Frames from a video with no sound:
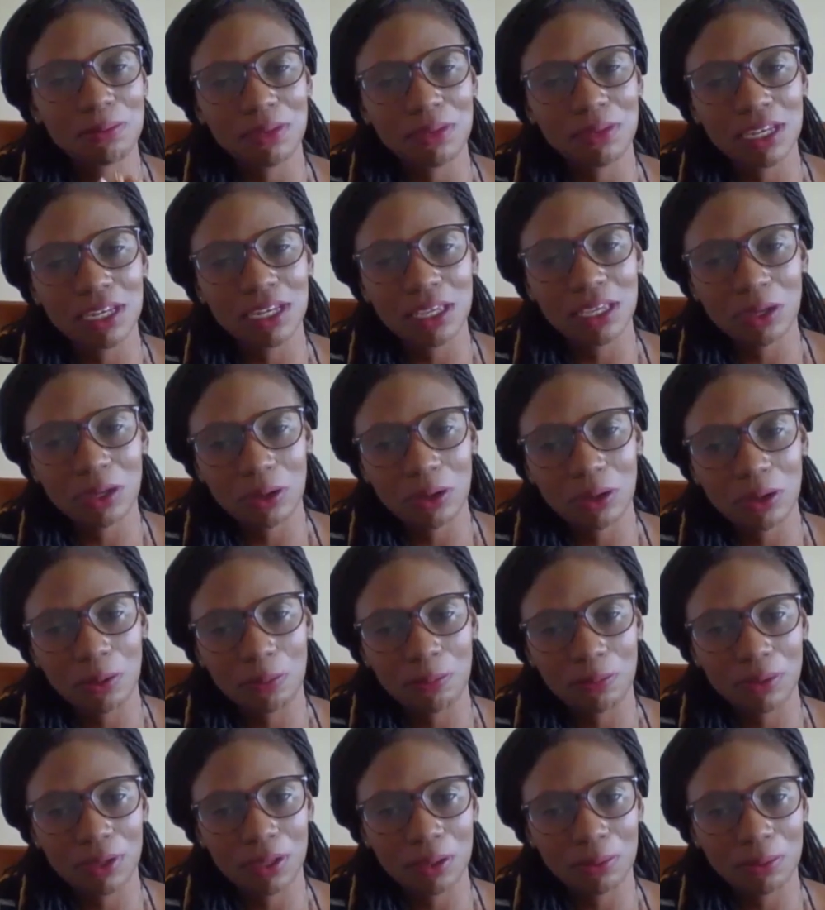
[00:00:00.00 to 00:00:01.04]
take tea.
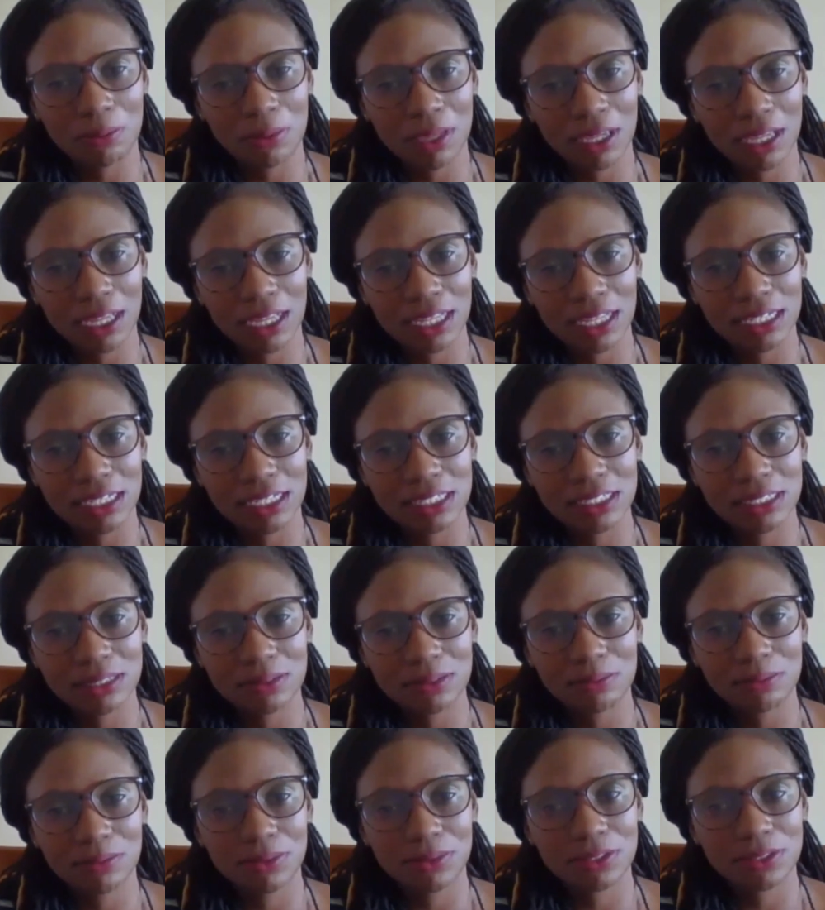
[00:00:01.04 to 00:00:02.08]
There are so many
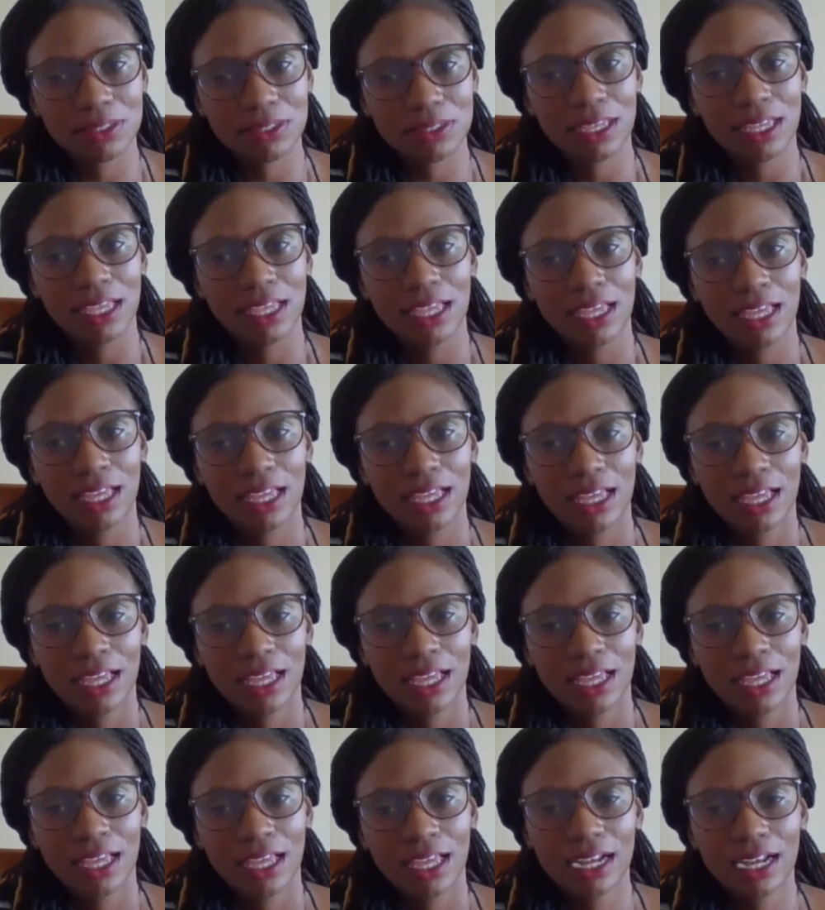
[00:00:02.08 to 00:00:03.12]
coping
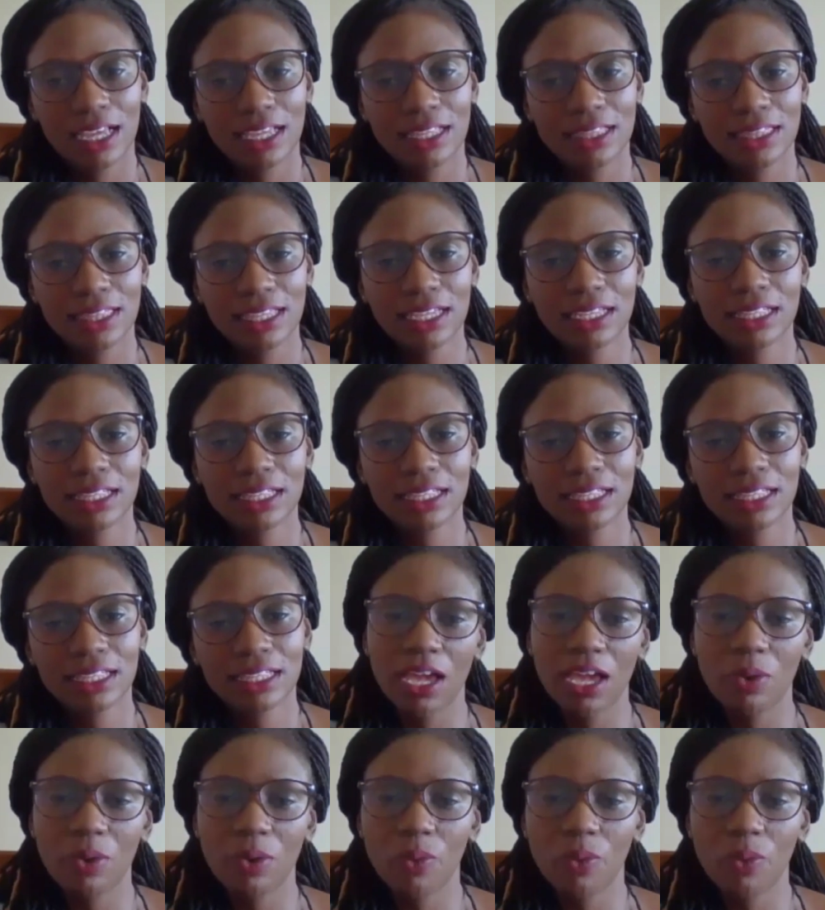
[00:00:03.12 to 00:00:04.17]
mechanisms, and I
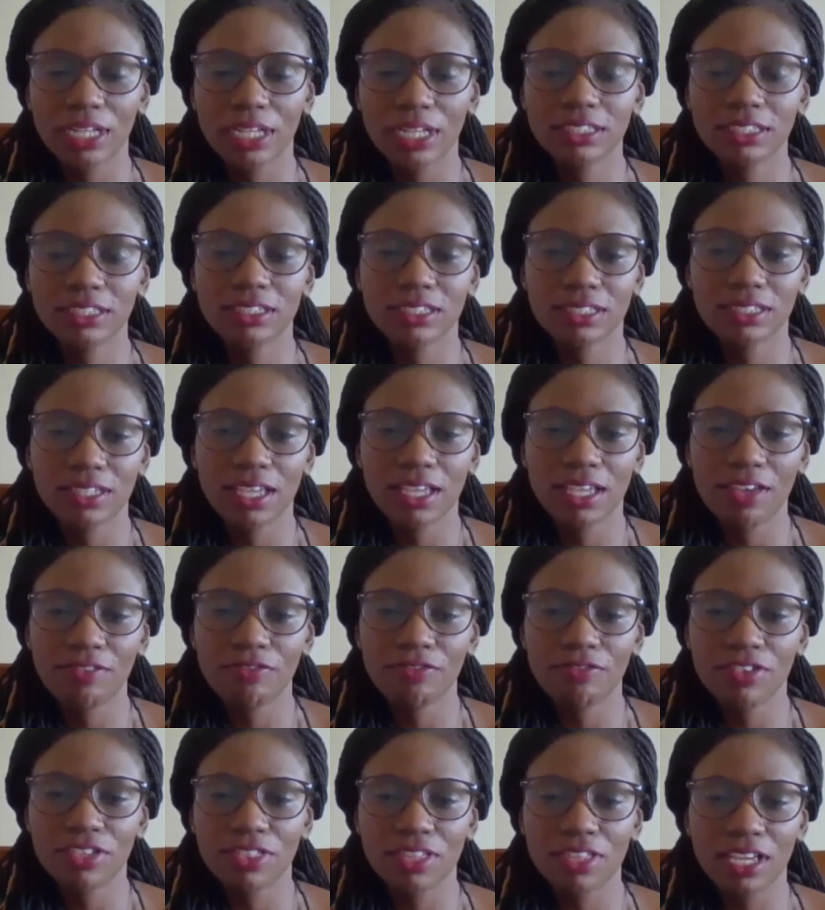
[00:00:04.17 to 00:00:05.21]
think at the end
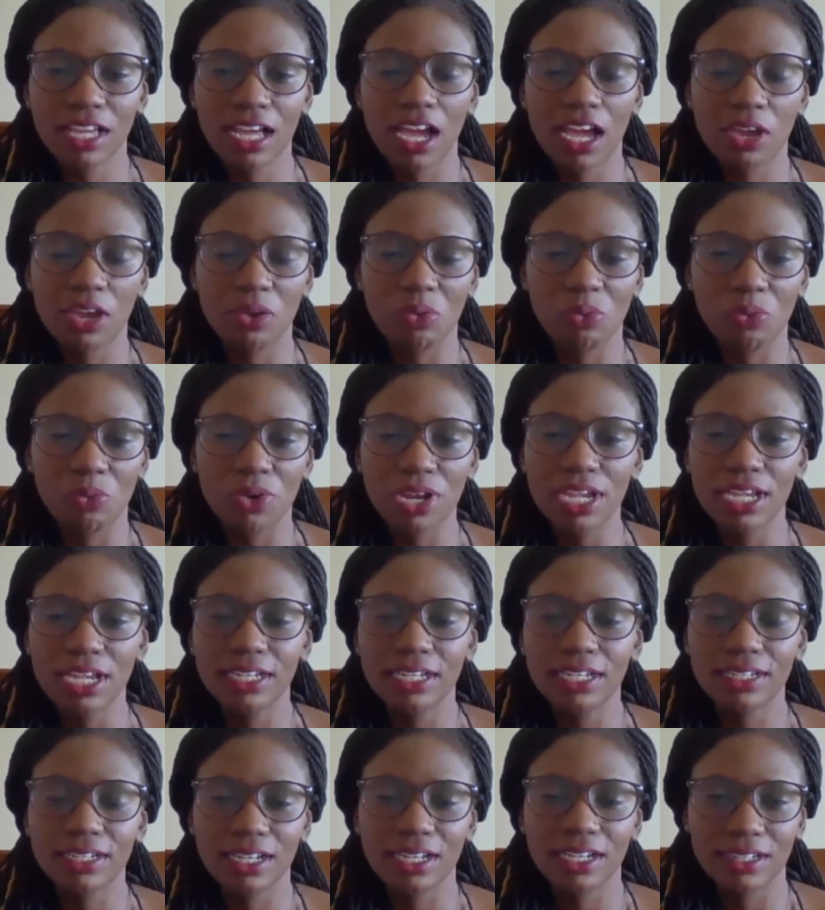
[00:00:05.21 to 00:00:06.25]
of the day,
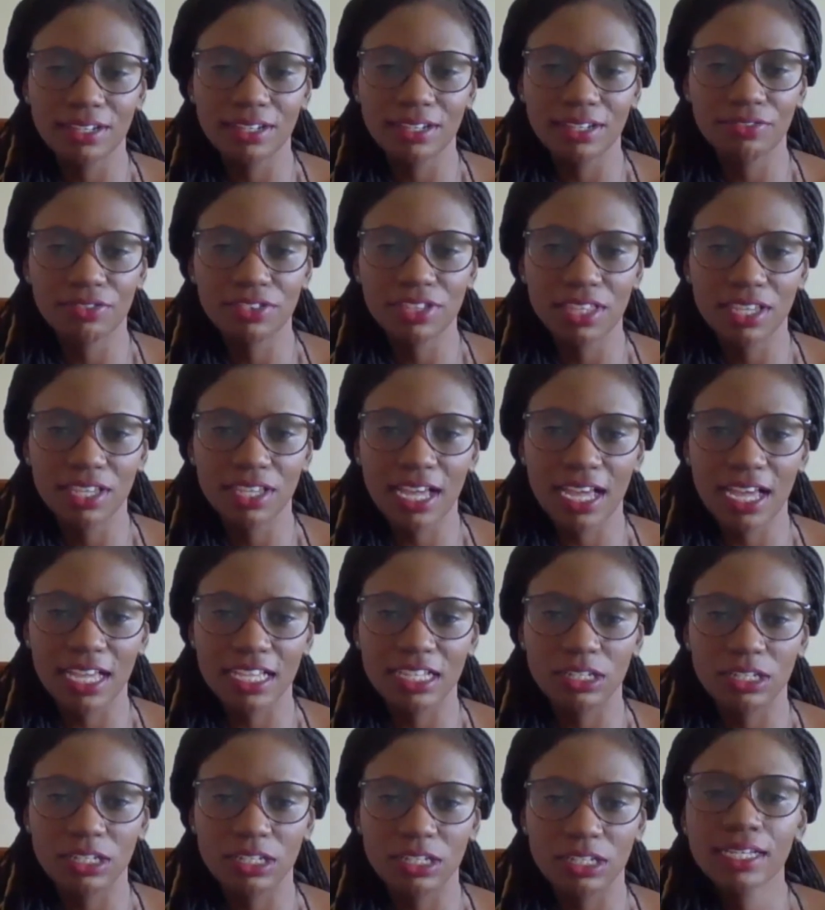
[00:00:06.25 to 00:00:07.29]
everything I read
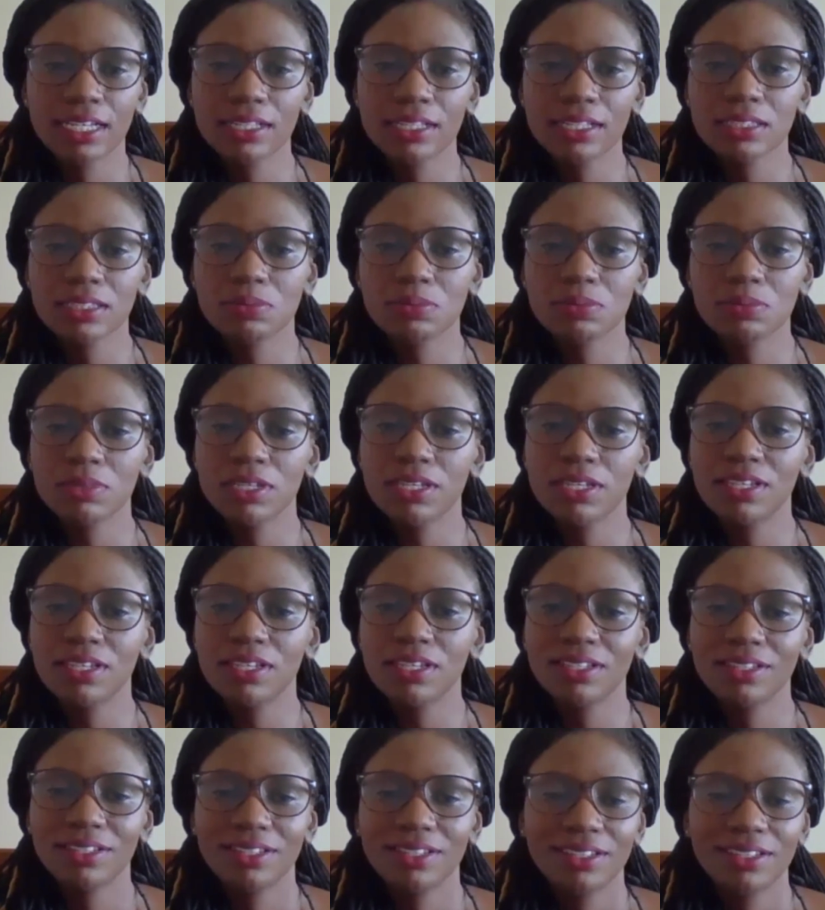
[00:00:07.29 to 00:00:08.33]
and everything I
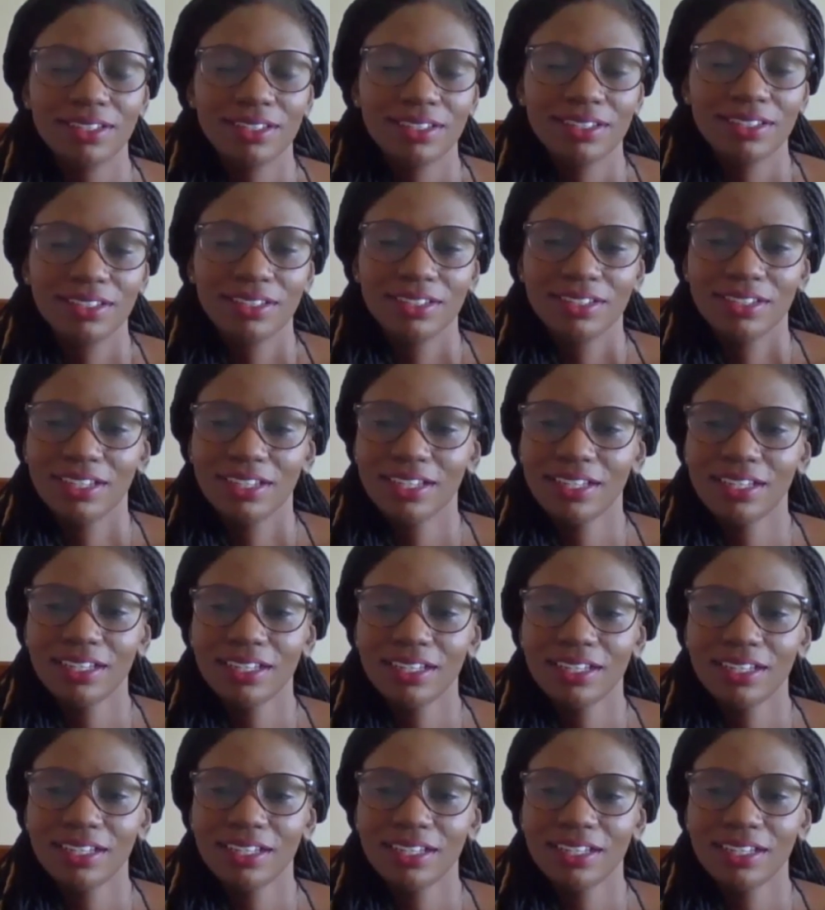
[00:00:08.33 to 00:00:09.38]
do tells
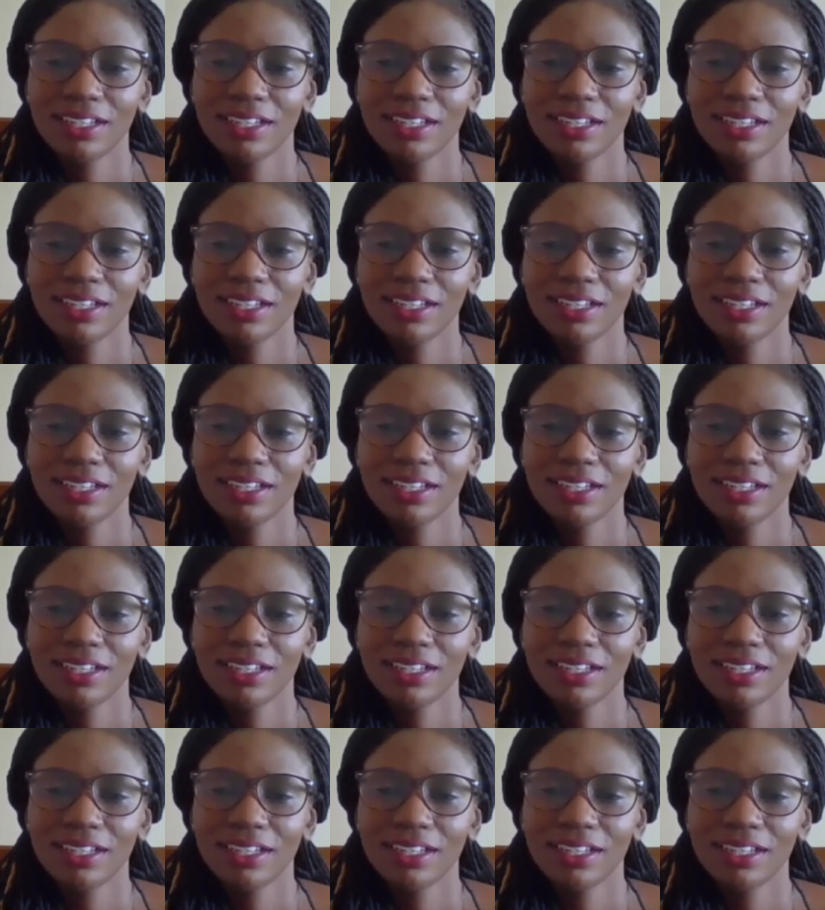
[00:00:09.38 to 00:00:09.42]
me,